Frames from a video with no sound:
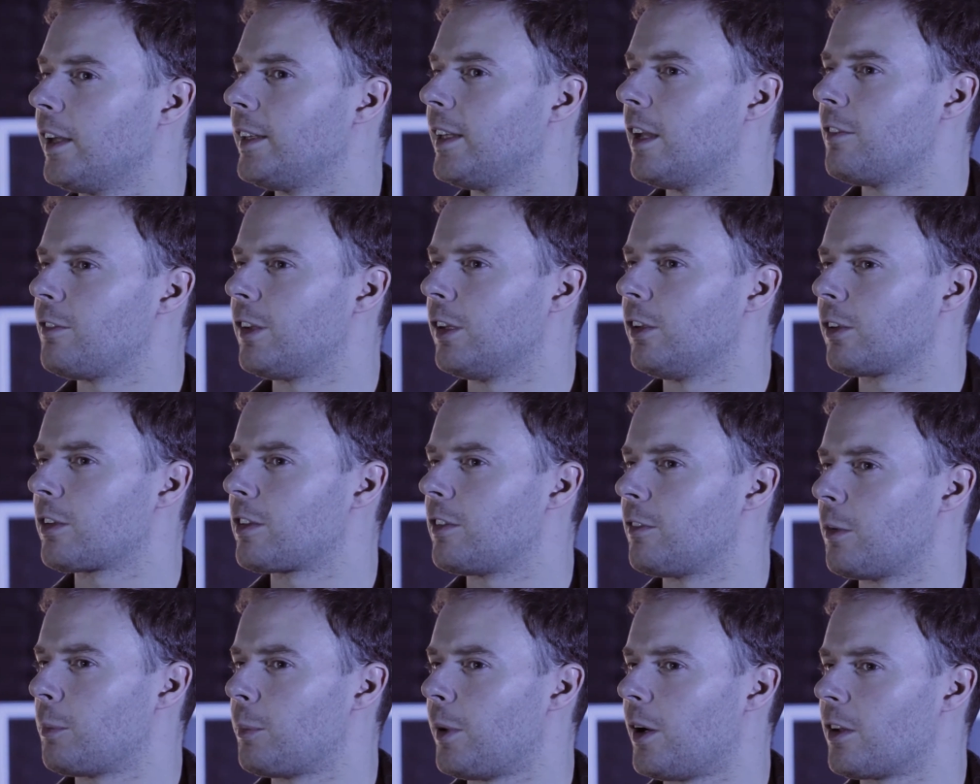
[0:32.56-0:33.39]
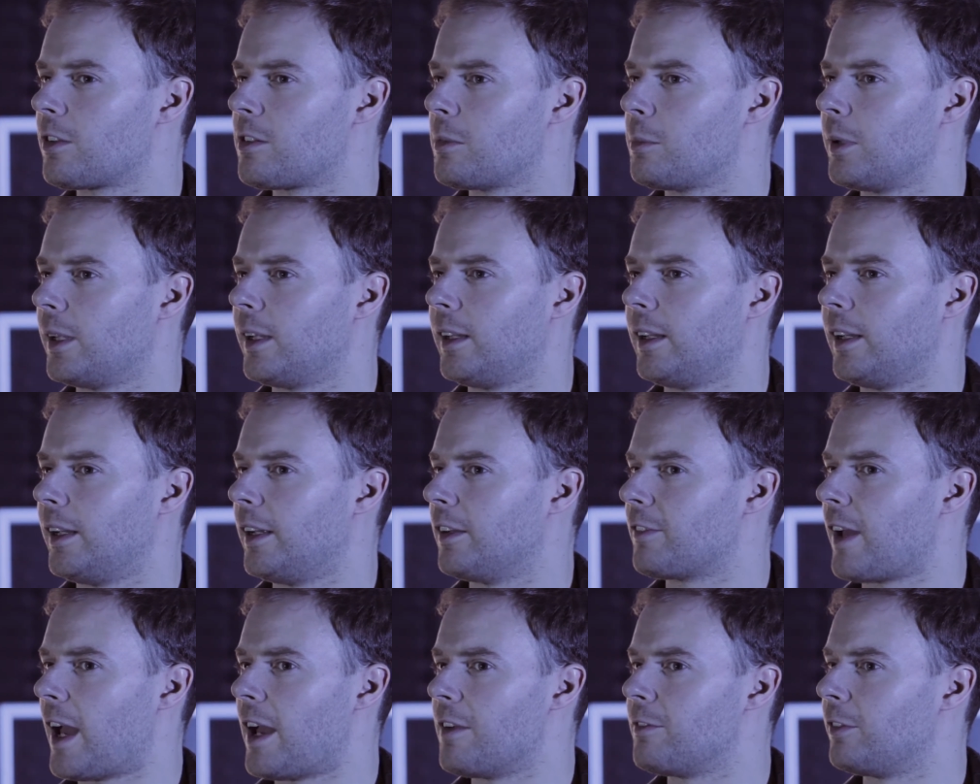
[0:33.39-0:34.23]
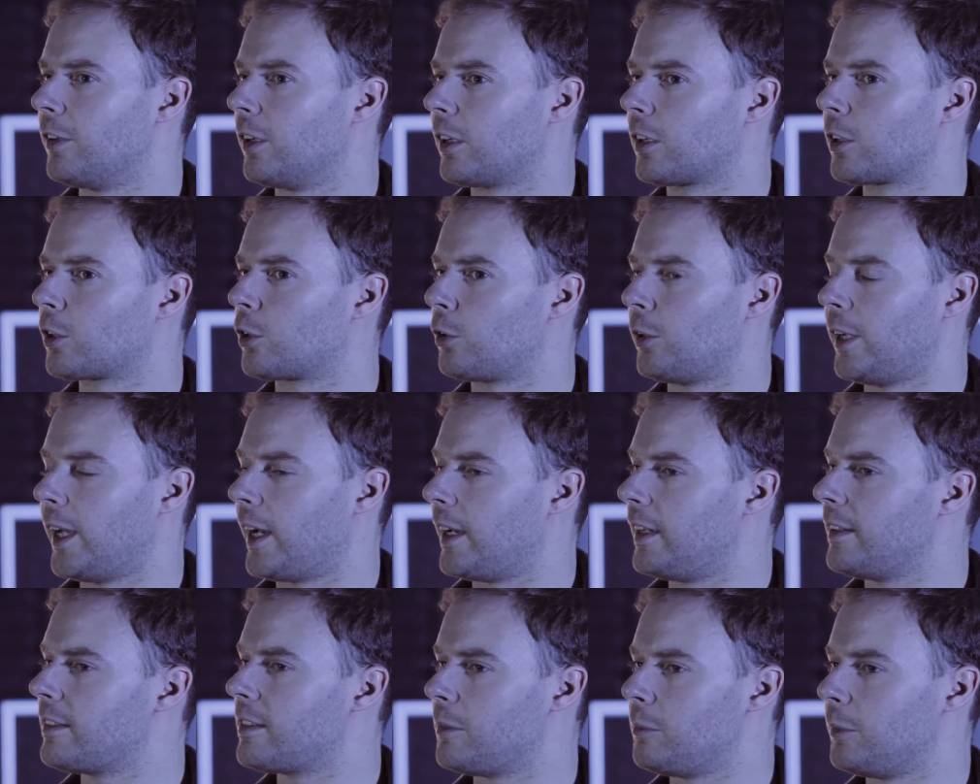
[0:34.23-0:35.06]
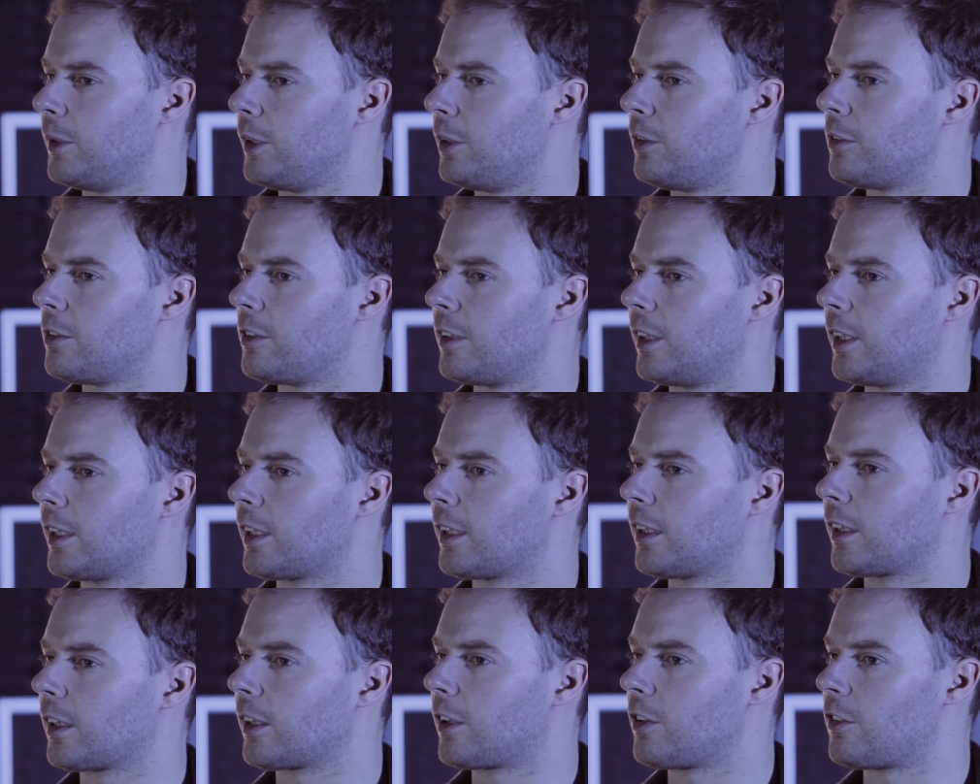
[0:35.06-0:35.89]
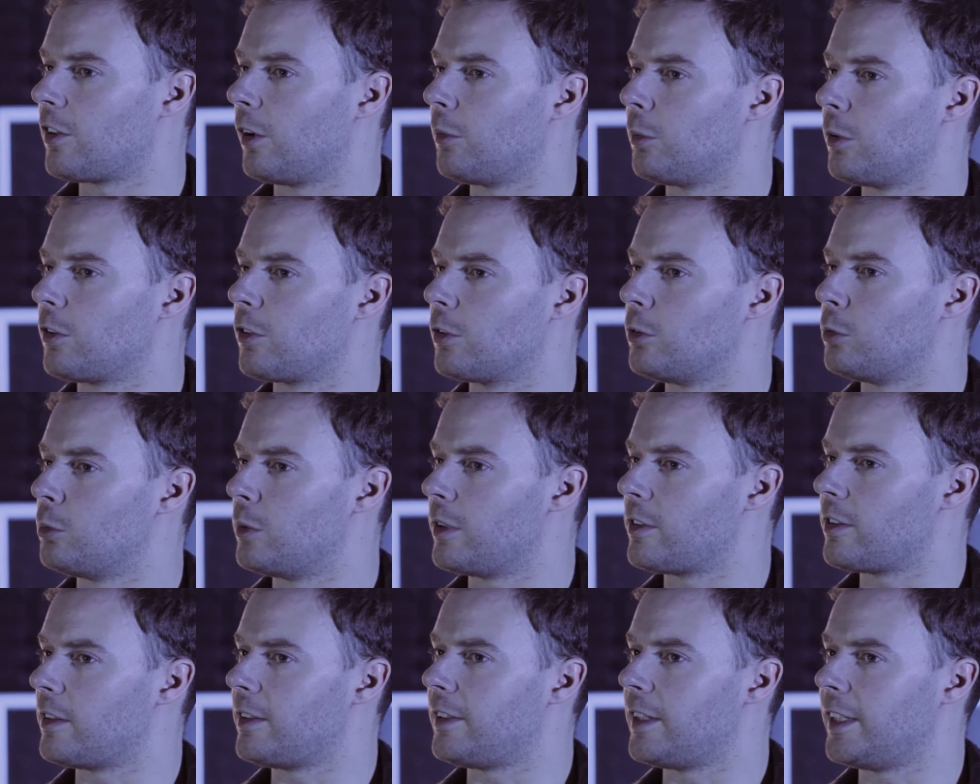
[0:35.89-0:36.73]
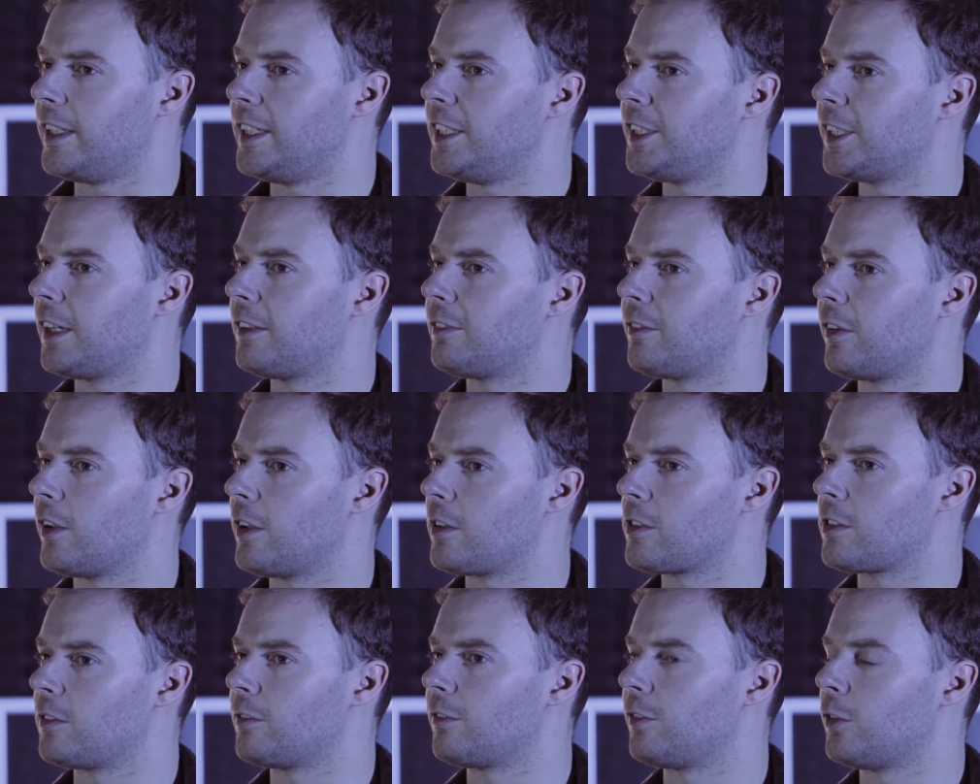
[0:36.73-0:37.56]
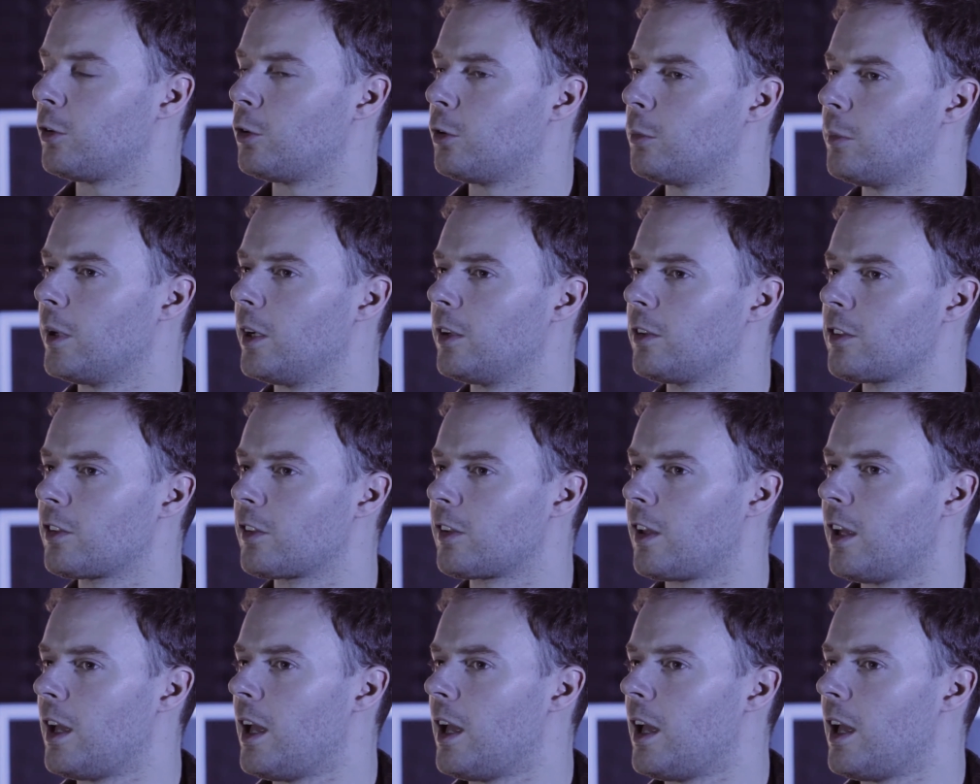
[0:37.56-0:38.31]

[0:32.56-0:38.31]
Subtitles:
never looked at the possibility of ever creating music because I was always a DJ first and foremost.